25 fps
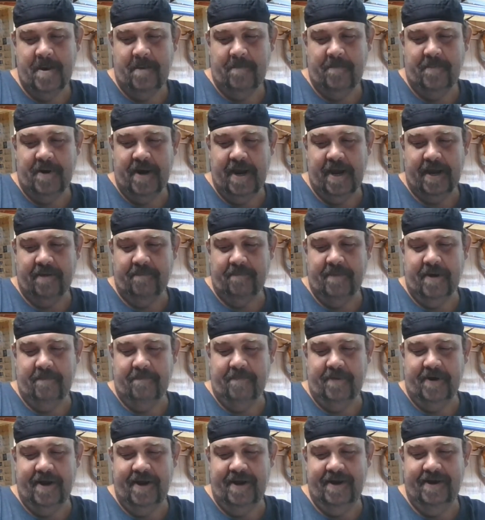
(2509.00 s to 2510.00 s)
Racking my
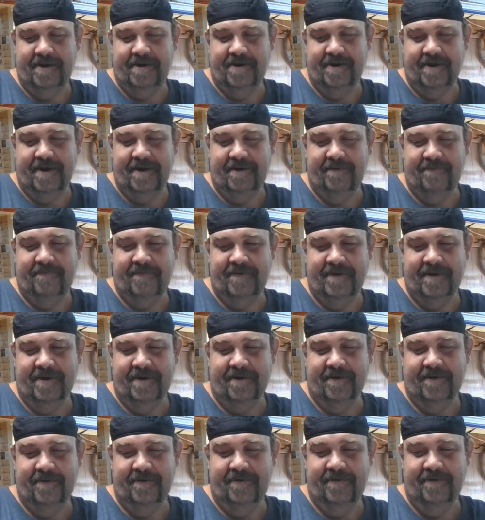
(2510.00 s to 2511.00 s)
brain trying to
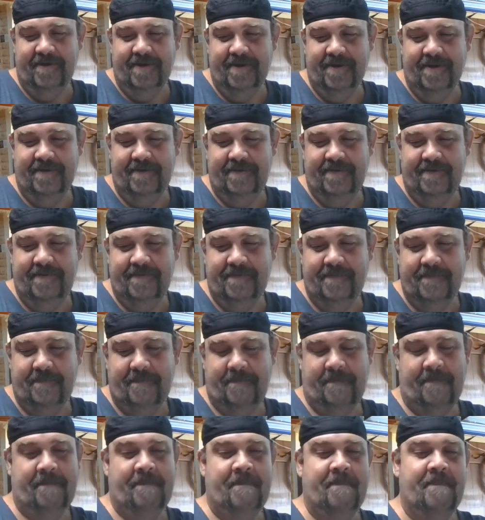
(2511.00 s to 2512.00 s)
figure out who it is.
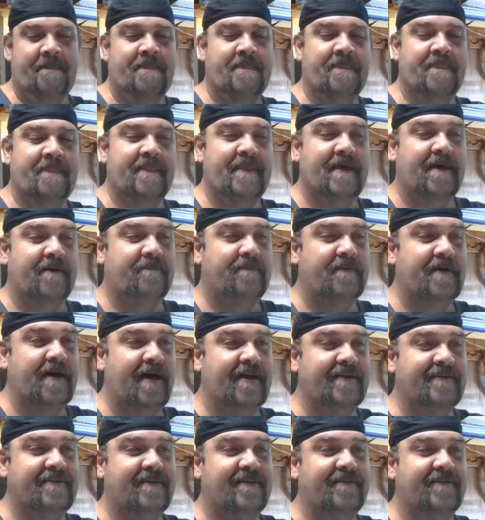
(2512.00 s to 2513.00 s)
Not
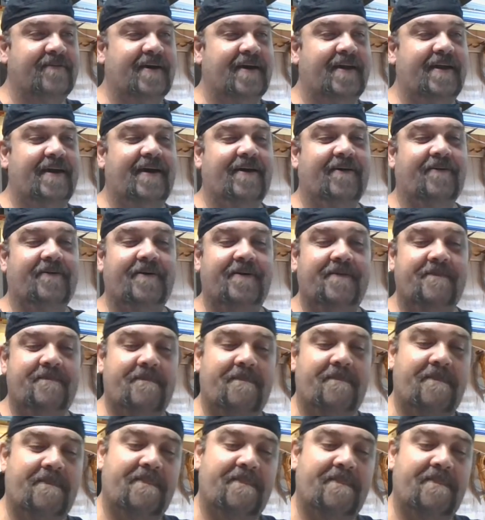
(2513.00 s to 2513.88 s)
positive on that one.